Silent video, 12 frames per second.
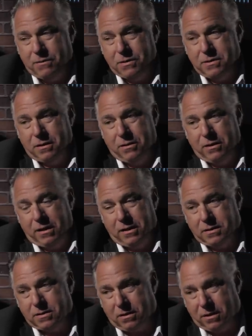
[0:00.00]
if you still think
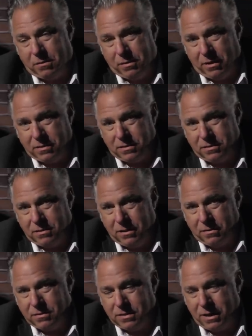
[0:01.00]
this is all about, you
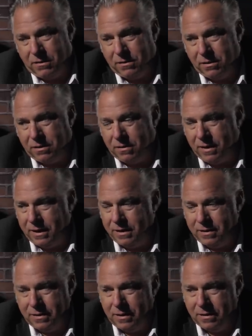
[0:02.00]
know, saving Ukraine
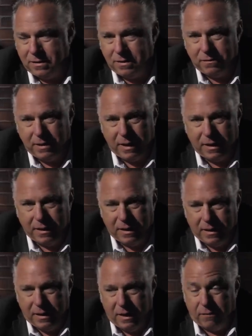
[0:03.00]
and all of that,
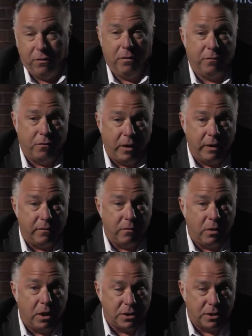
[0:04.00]
if you're afraid of
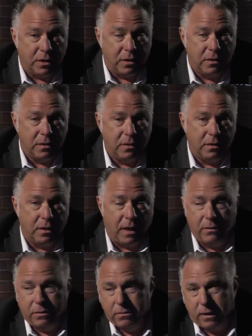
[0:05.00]
Russia, I would